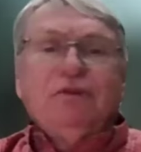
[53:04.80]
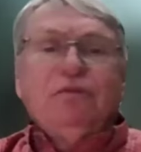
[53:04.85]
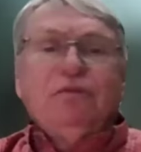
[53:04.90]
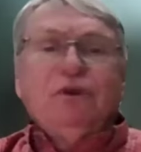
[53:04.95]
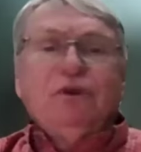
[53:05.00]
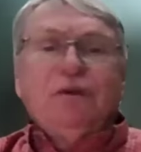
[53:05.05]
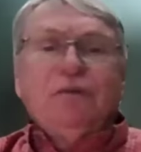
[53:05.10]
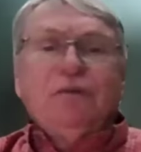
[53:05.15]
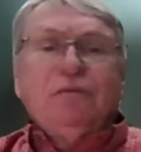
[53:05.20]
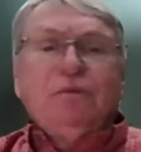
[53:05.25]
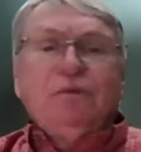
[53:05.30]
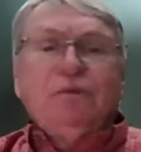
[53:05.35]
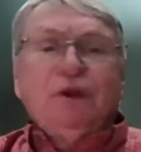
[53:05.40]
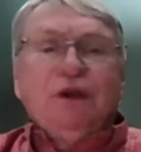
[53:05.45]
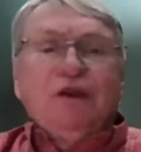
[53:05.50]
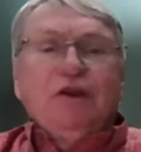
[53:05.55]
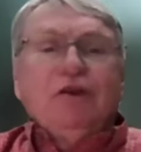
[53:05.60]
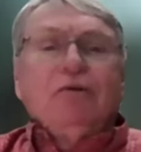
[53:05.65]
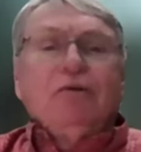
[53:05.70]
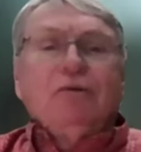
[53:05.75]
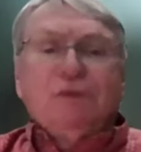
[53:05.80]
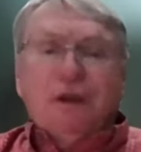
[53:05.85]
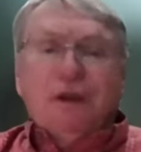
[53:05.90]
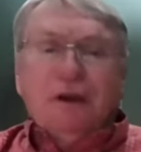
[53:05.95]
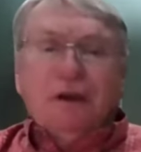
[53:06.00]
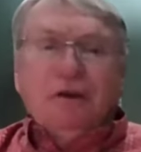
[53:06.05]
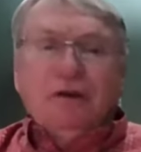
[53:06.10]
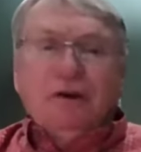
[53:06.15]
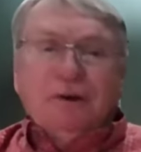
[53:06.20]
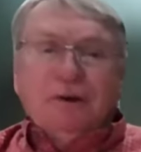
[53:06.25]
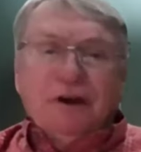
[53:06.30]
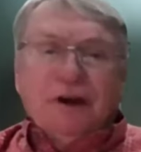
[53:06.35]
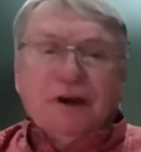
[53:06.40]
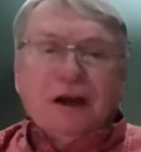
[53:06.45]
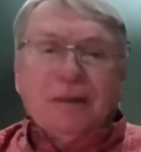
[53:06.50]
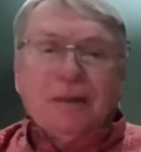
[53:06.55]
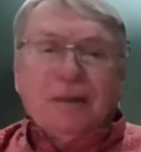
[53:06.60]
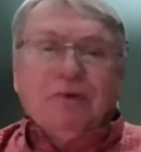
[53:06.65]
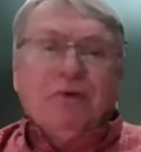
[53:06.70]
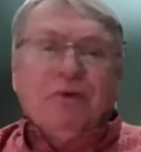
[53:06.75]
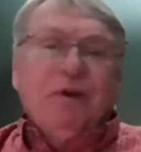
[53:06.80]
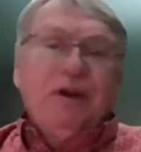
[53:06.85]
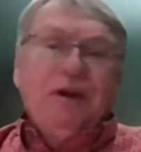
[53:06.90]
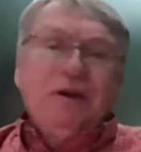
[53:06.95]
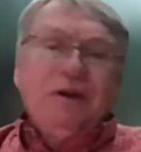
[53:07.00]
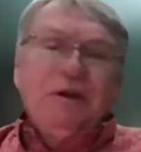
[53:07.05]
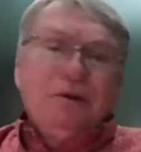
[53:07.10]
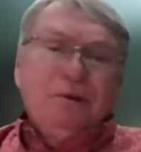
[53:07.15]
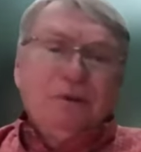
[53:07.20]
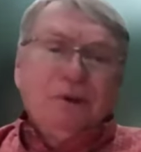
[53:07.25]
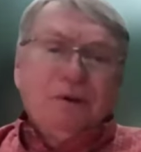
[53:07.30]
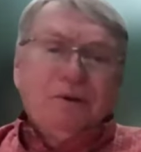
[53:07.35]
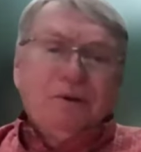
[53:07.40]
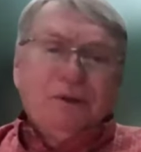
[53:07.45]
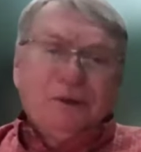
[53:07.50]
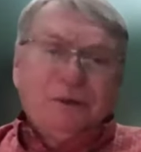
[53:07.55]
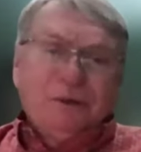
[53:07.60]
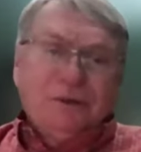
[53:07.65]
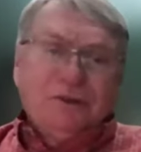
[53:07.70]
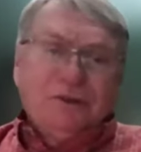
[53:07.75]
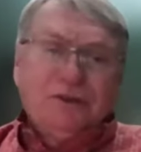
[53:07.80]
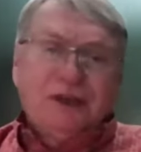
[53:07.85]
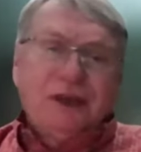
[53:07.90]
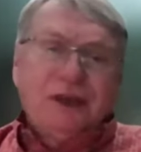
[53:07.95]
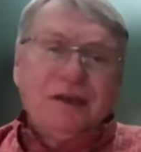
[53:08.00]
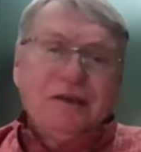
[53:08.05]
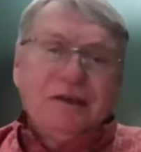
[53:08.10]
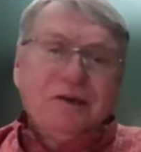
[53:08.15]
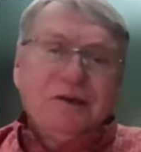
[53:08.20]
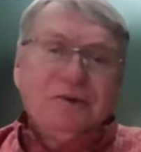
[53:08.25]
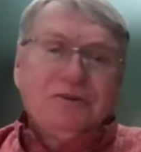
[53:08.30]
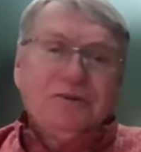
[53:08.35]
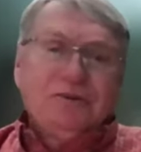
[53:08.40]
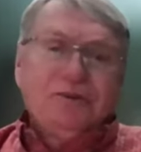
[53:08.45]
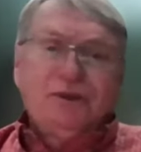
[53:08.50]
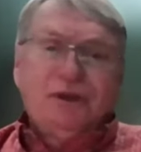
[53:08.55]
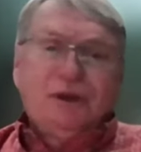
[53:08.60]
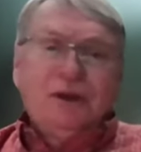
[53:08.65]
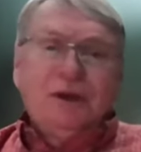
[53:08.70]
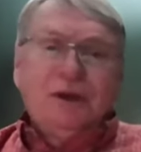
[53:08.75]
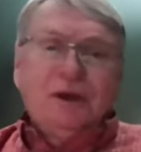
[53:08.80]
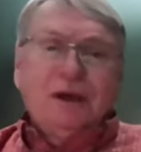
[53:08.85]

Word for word: you can no longer operate in your own little silos.